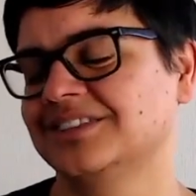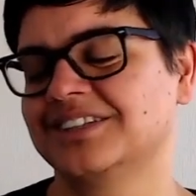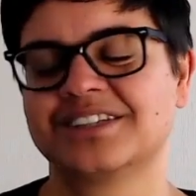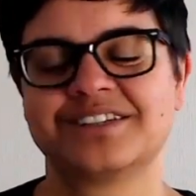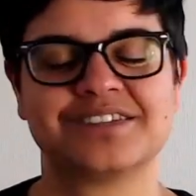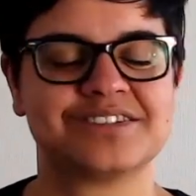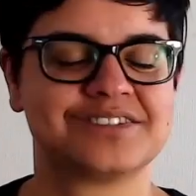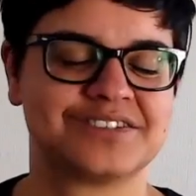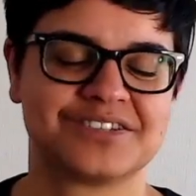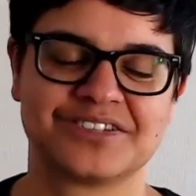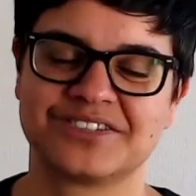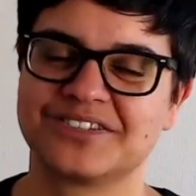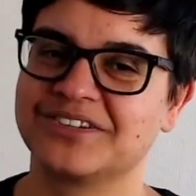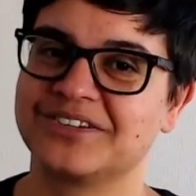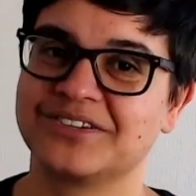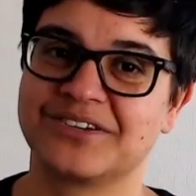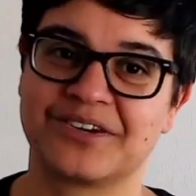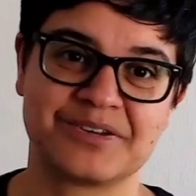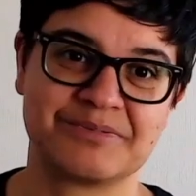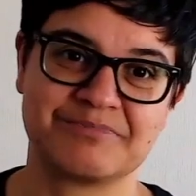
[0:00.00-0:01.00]
This is just
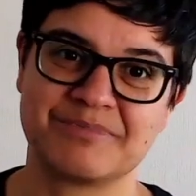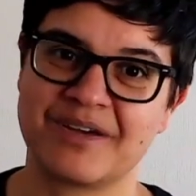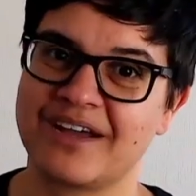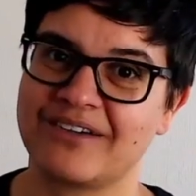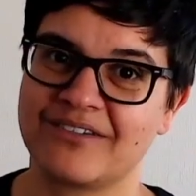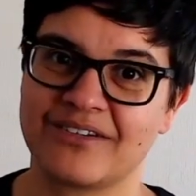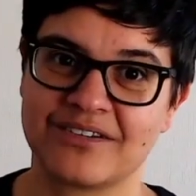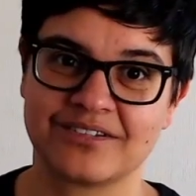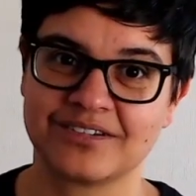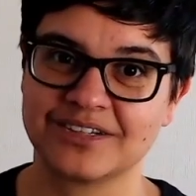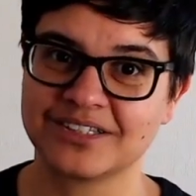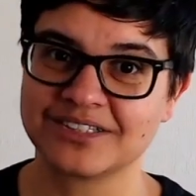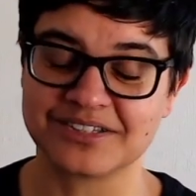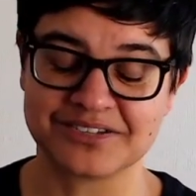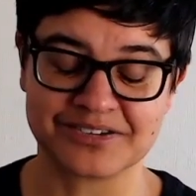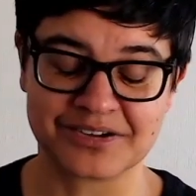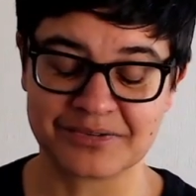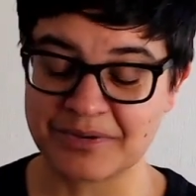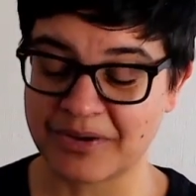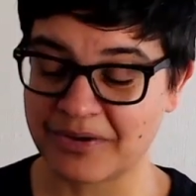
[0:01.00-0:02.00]
a nightmare. It's
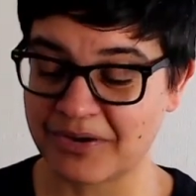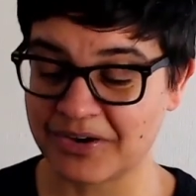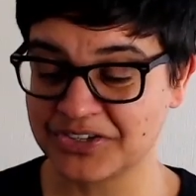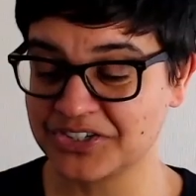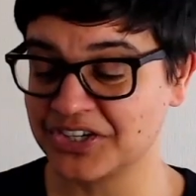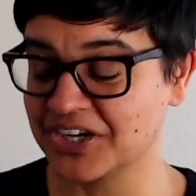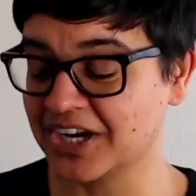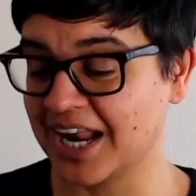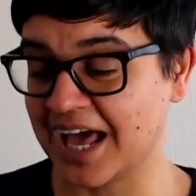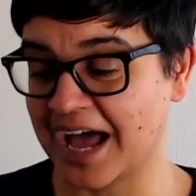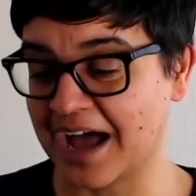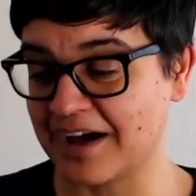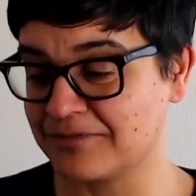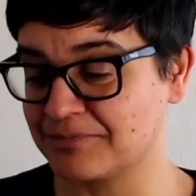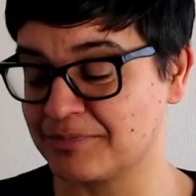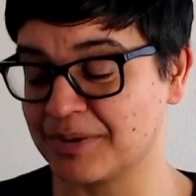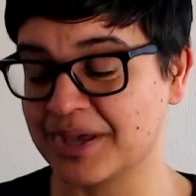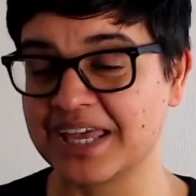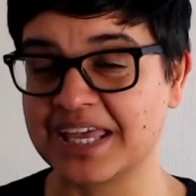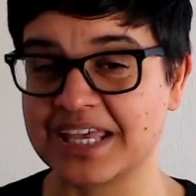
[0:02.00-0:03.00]
a nightmare. I shouldn't
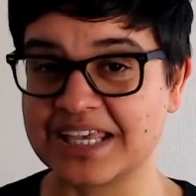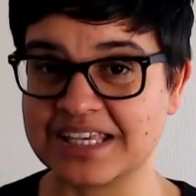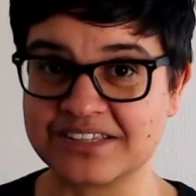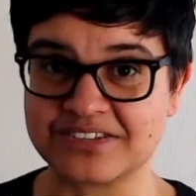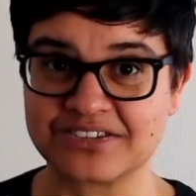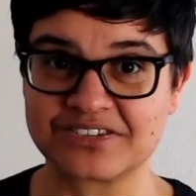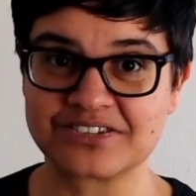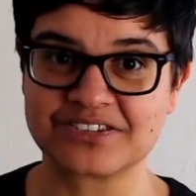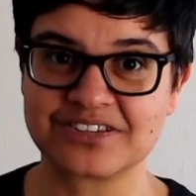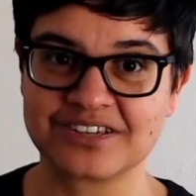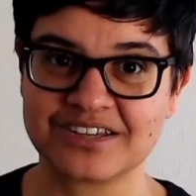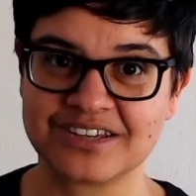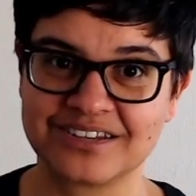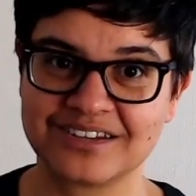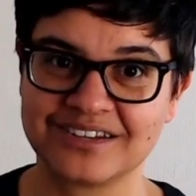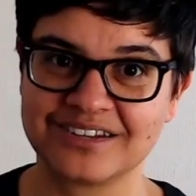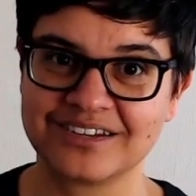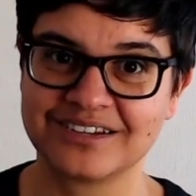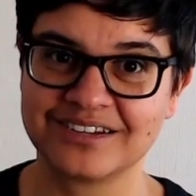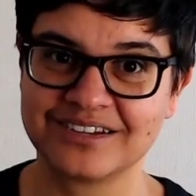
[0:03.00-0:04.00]
laugh, but it is
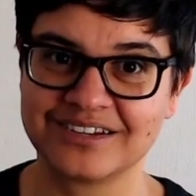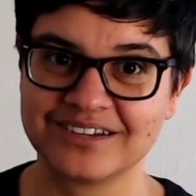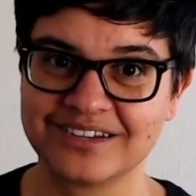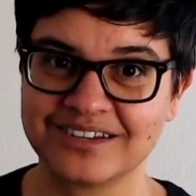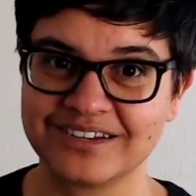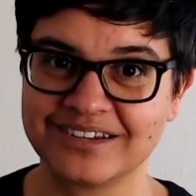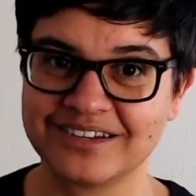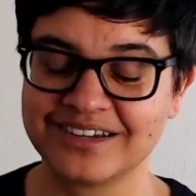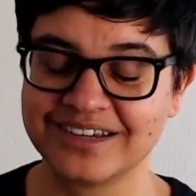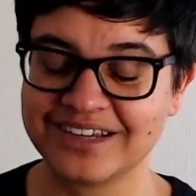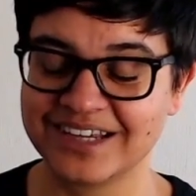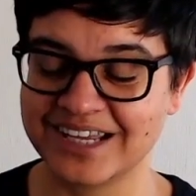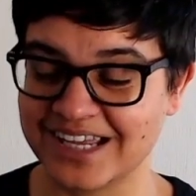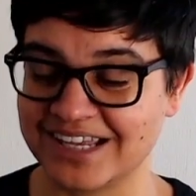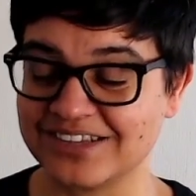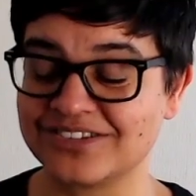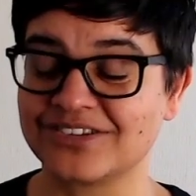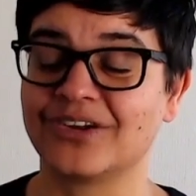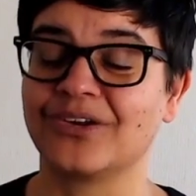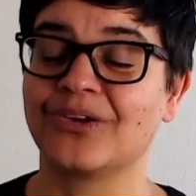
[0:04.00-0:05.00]

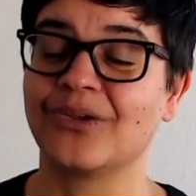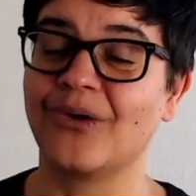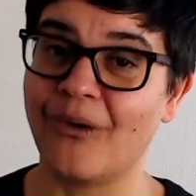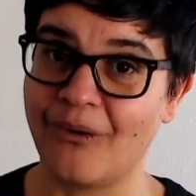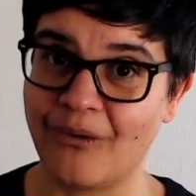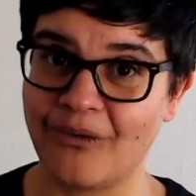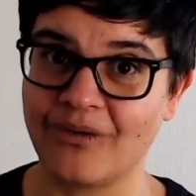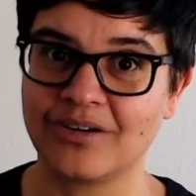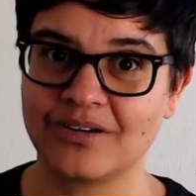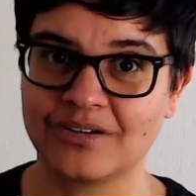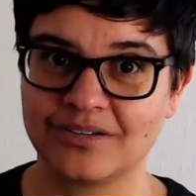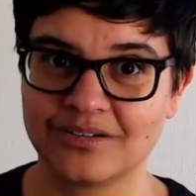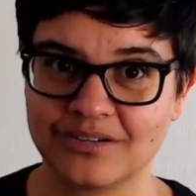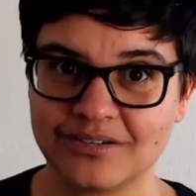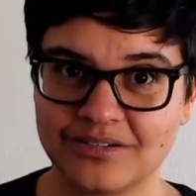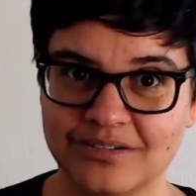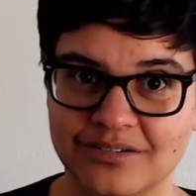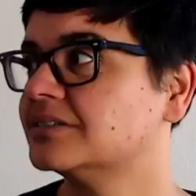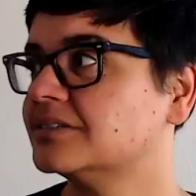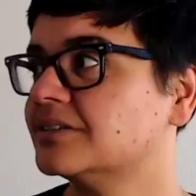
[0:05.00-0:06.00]
a lot.
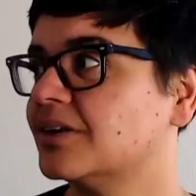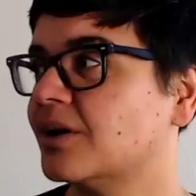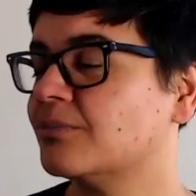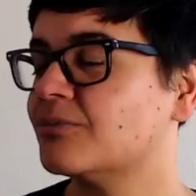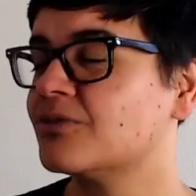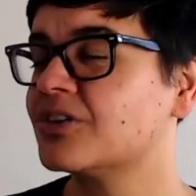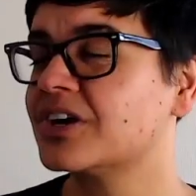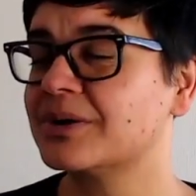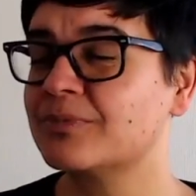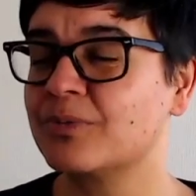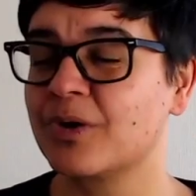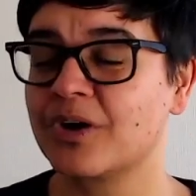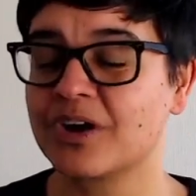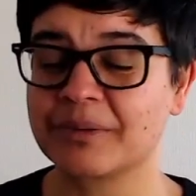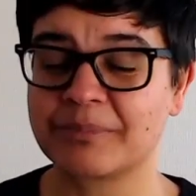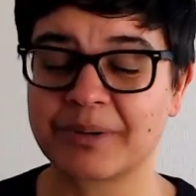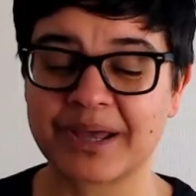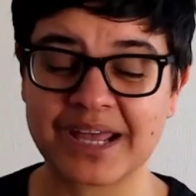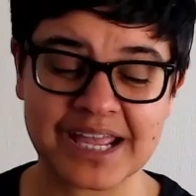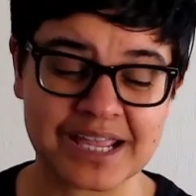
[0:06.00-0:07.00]
I'm really
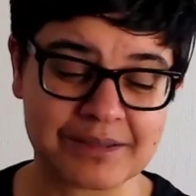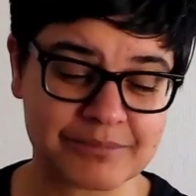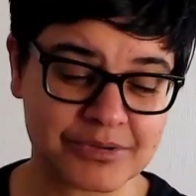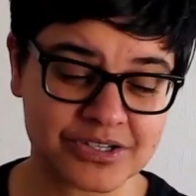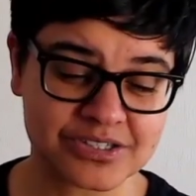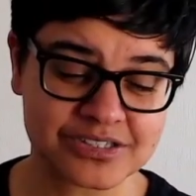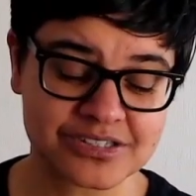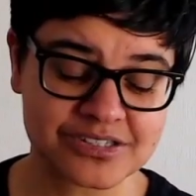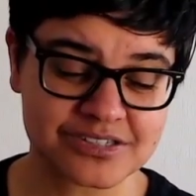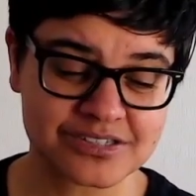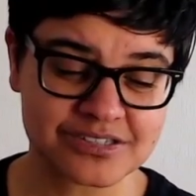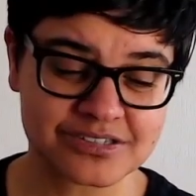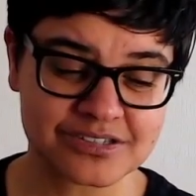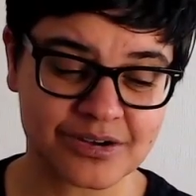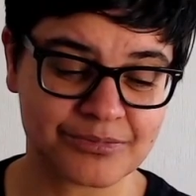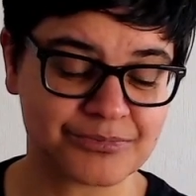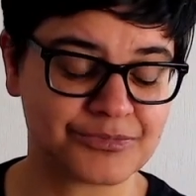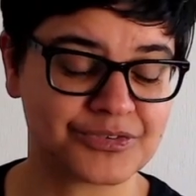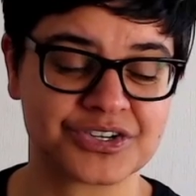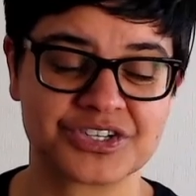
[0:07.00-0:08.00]
worried about Amos.
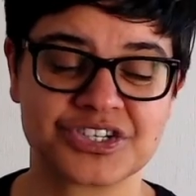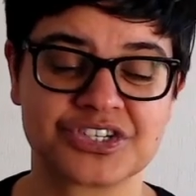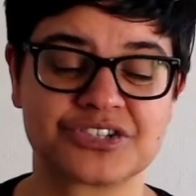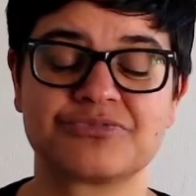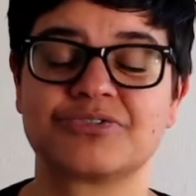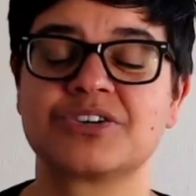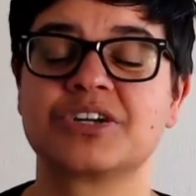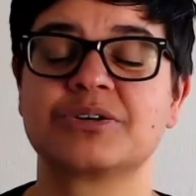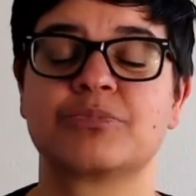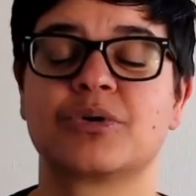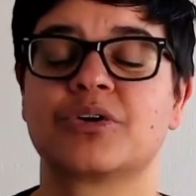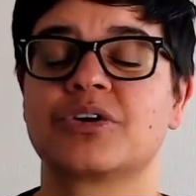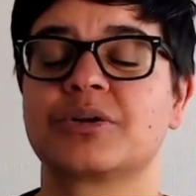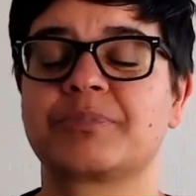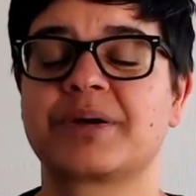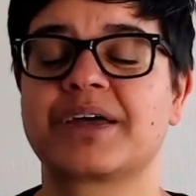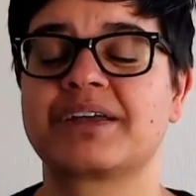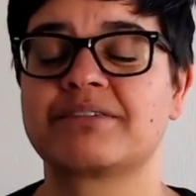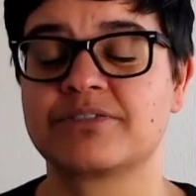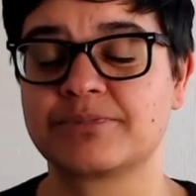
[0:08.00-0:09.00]
I'm just really worried
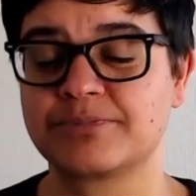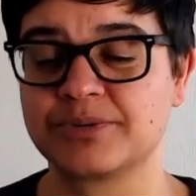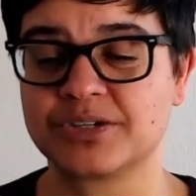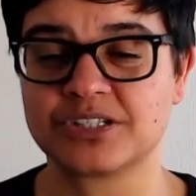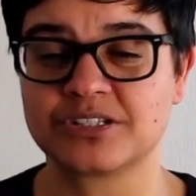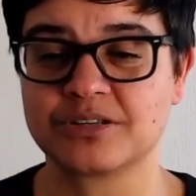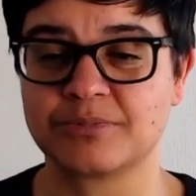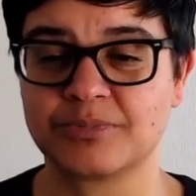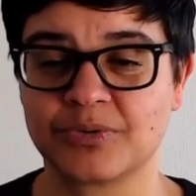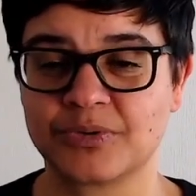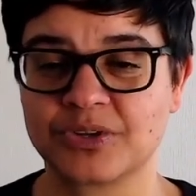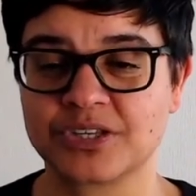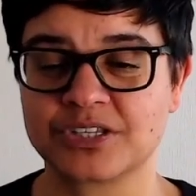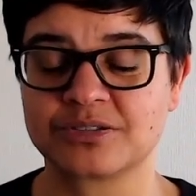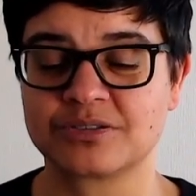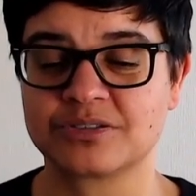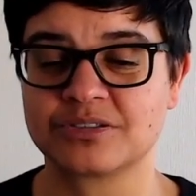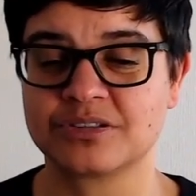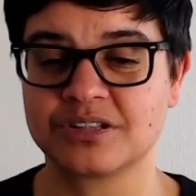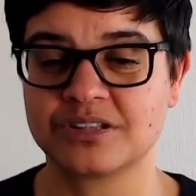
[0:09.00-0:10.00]
about everybody, to be
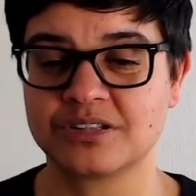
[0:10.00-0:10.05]
honest.